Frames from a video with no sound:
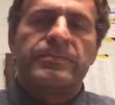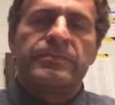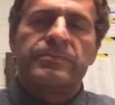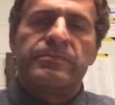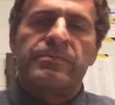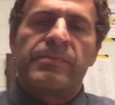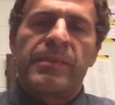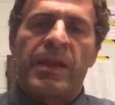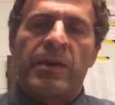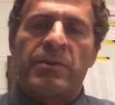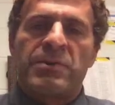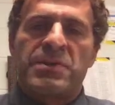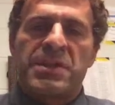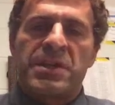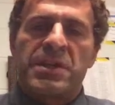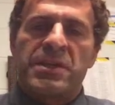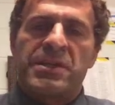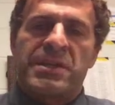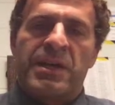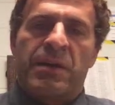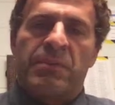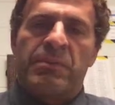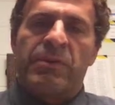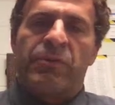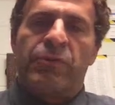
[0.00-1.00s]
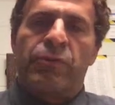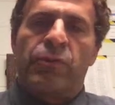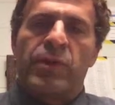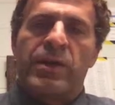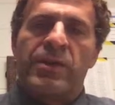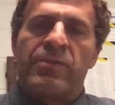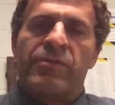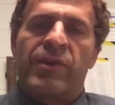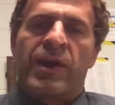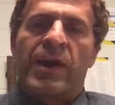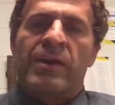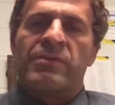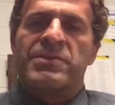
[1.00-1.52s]
now it's going to tell me
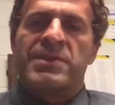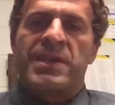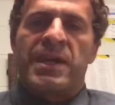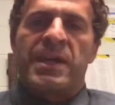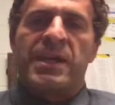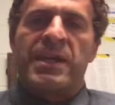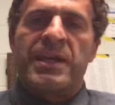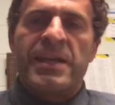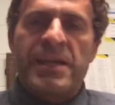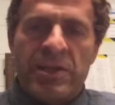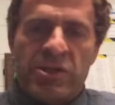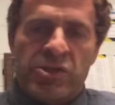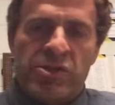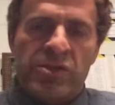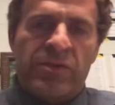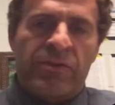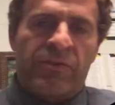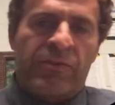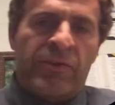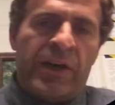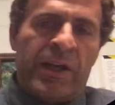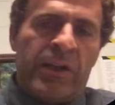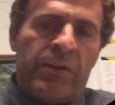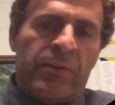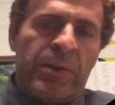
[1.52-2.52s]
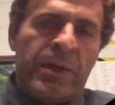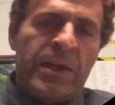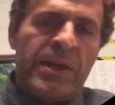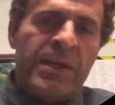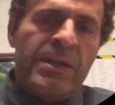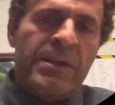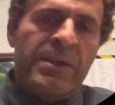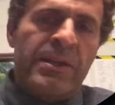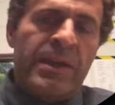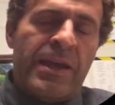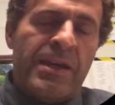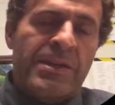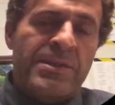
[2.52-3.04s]
45 is at each of the following
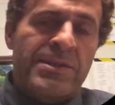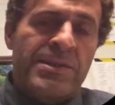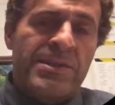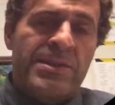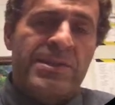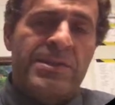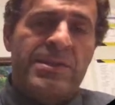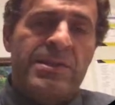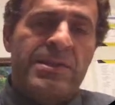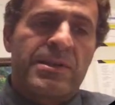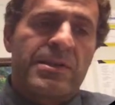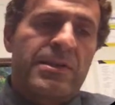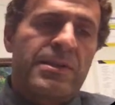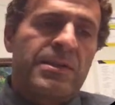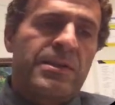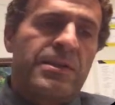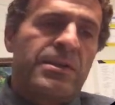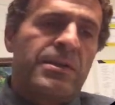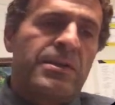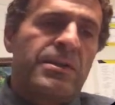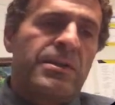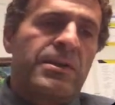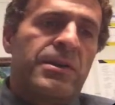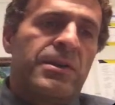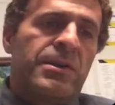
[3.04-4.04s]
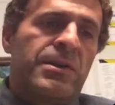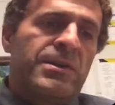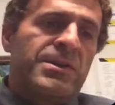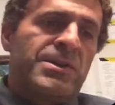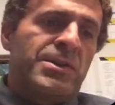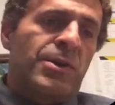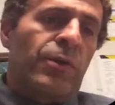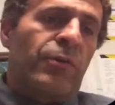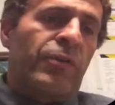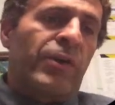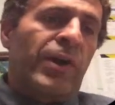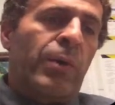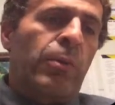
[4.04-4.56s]
indexes. So
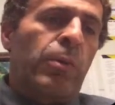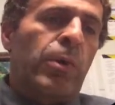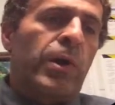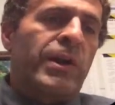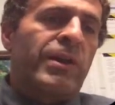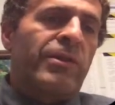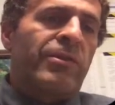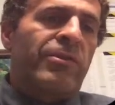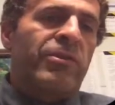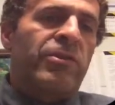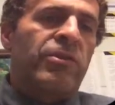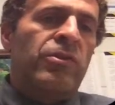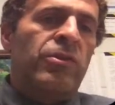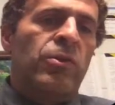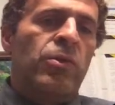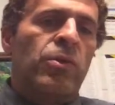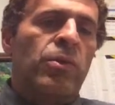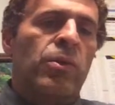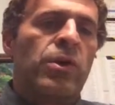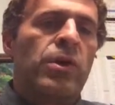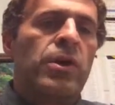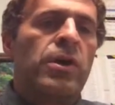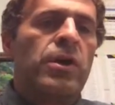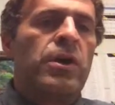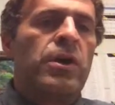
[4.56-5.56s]
if I want it to